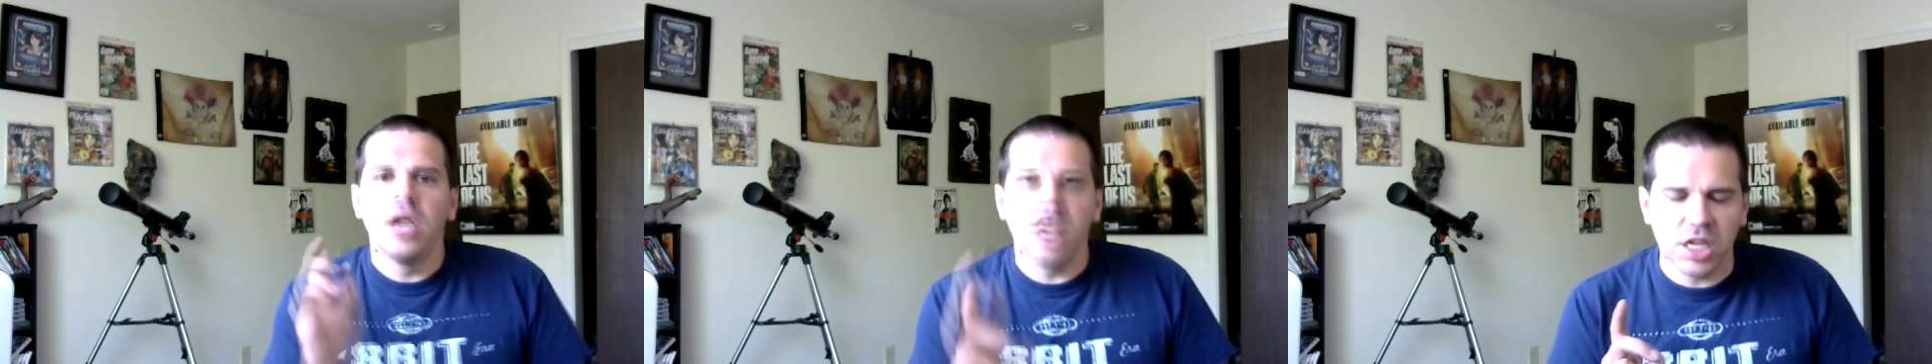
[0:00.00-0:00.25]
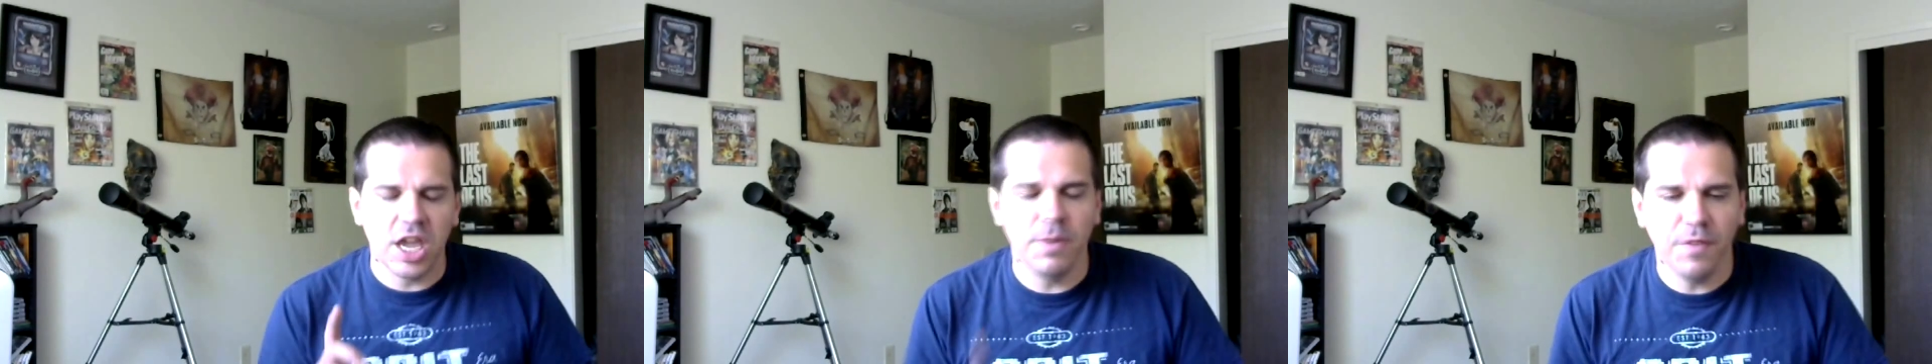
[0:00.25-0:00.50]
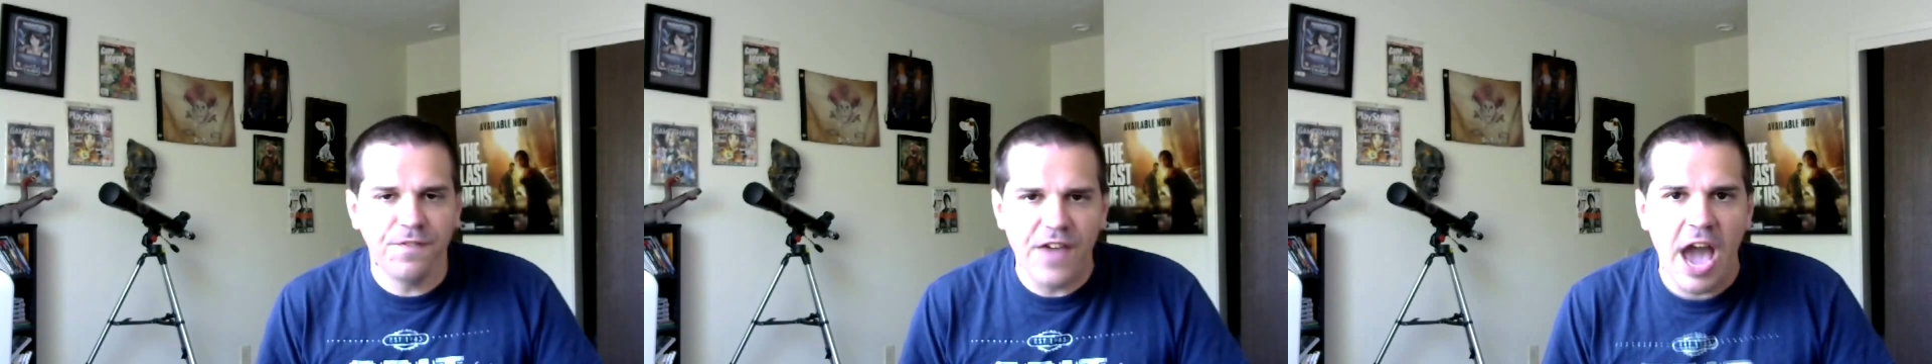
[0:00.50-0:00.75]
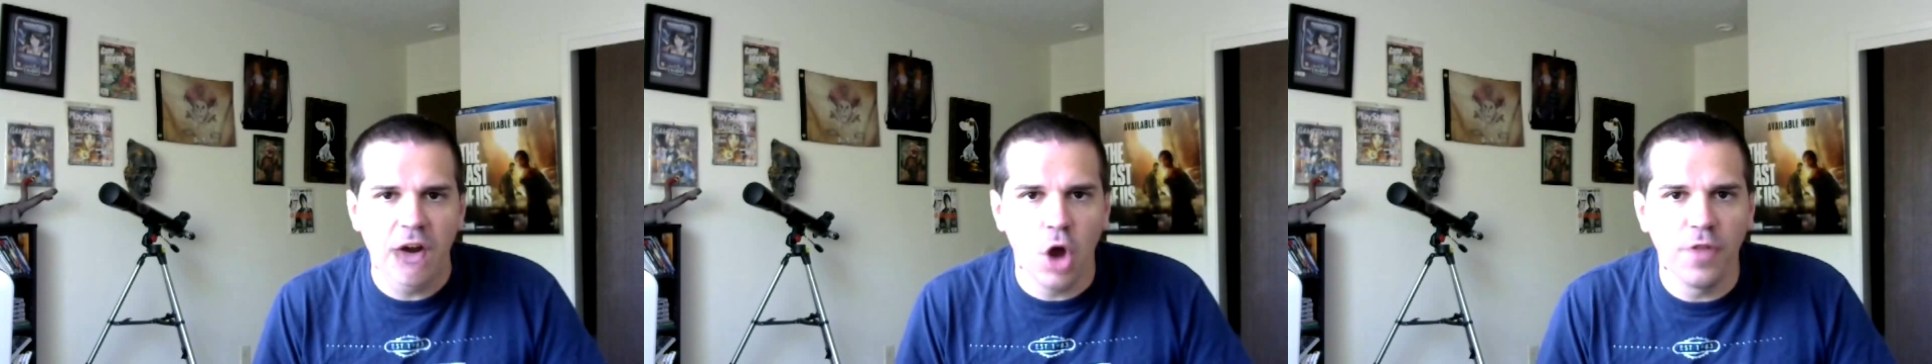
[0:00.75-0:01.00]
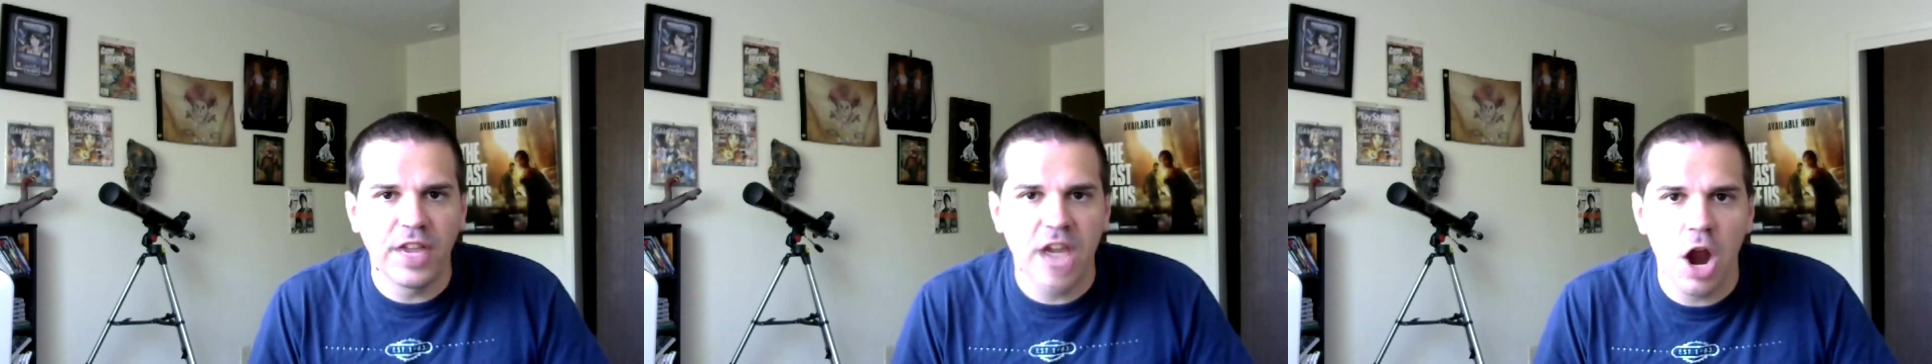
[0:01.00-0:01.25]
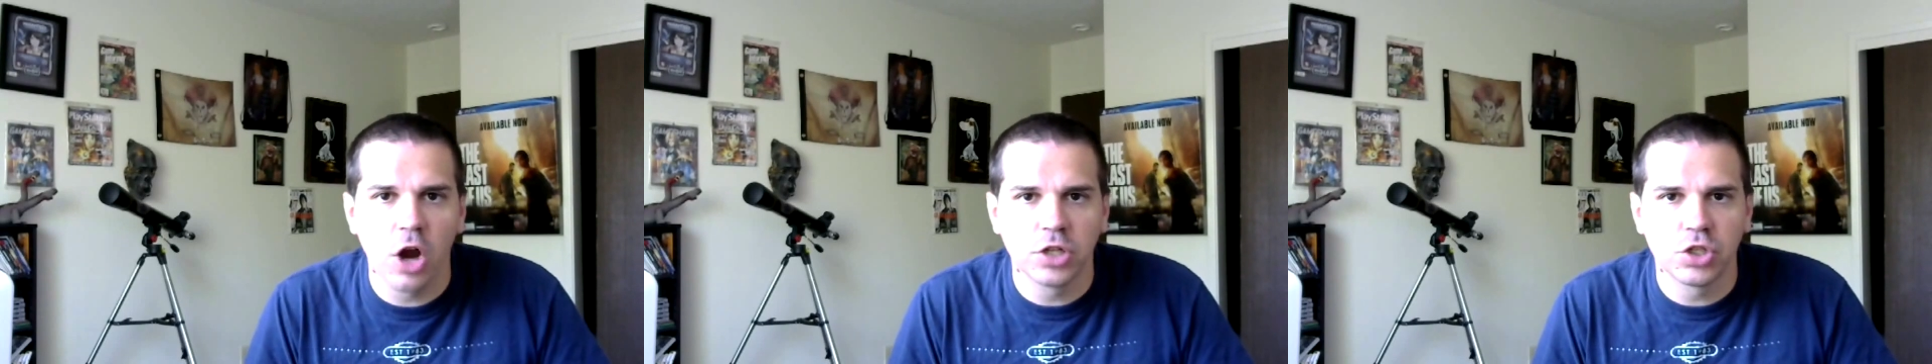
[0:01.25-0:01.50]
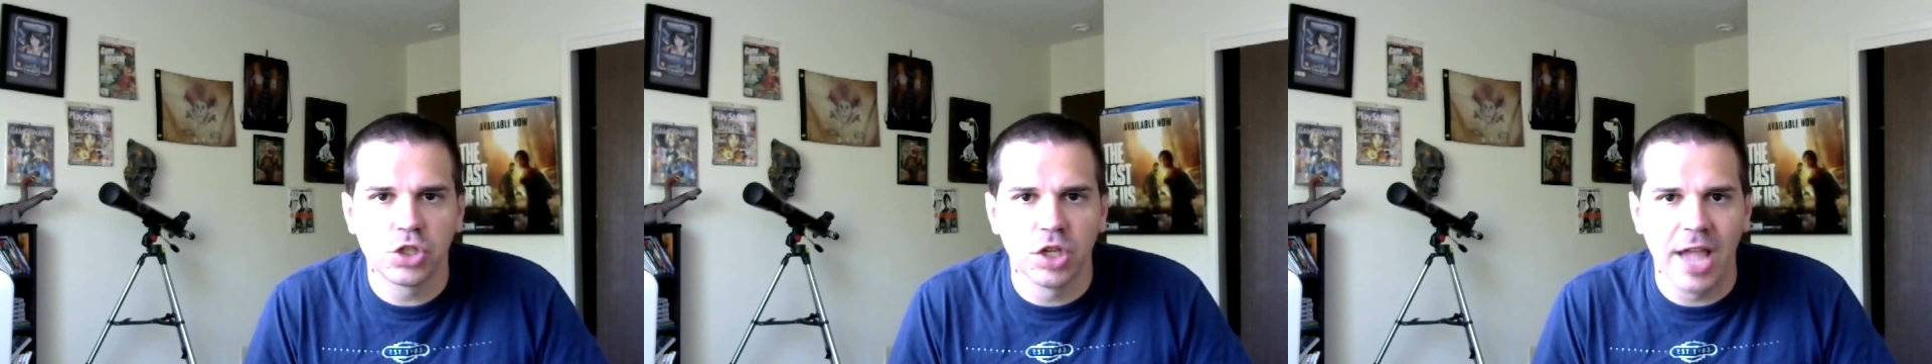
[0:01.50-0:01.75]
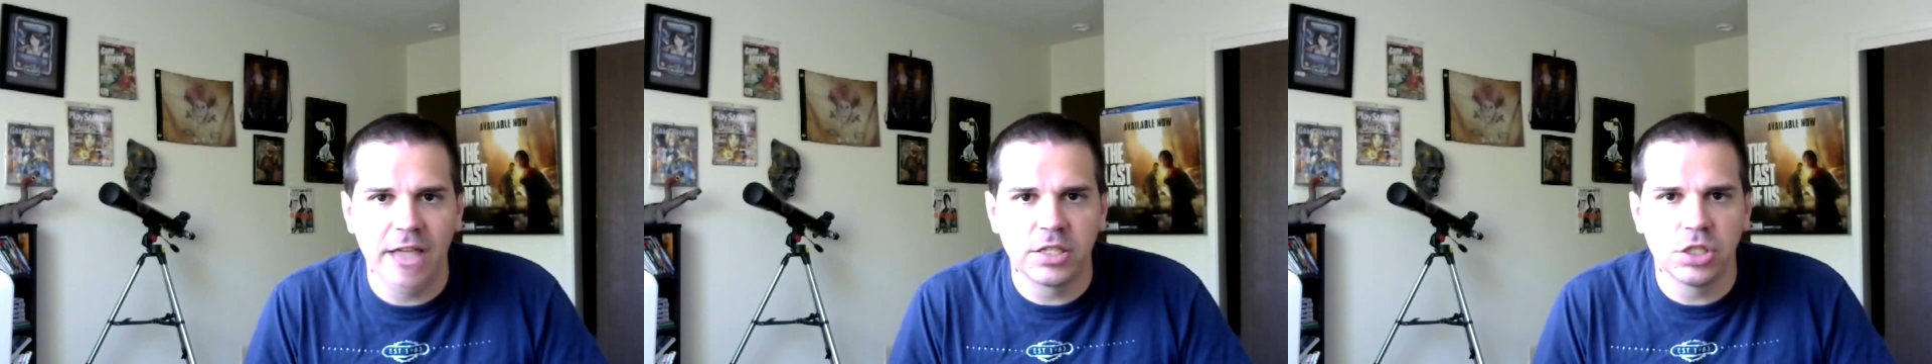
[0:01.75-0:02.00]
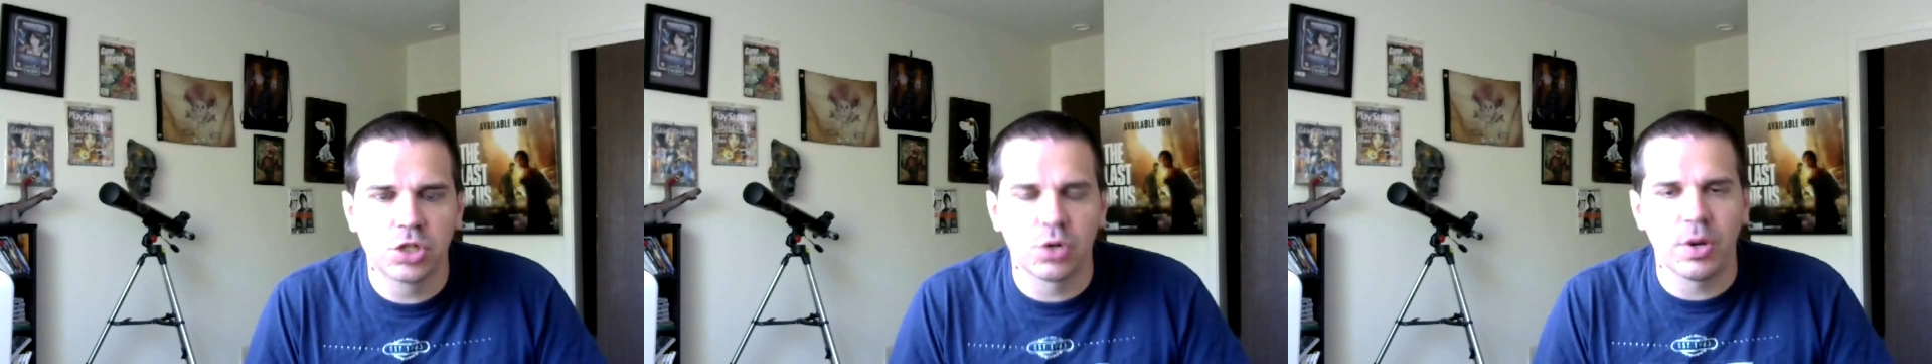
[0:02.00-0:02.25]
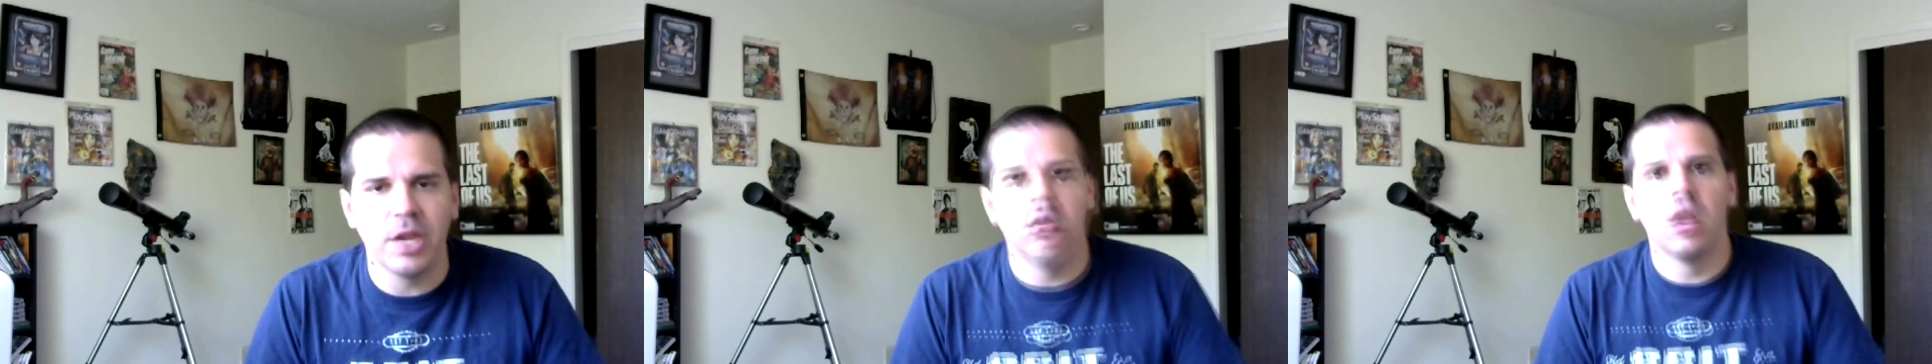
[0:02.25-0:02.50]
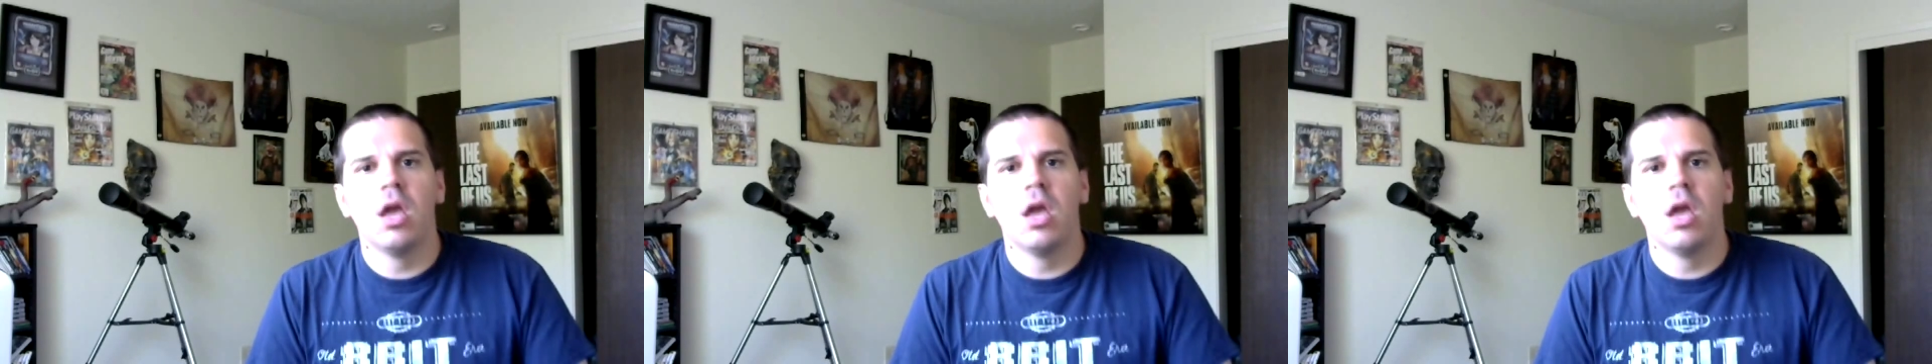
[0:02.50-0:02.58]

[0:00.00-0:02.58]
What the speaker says: It can be found on the character selection screen.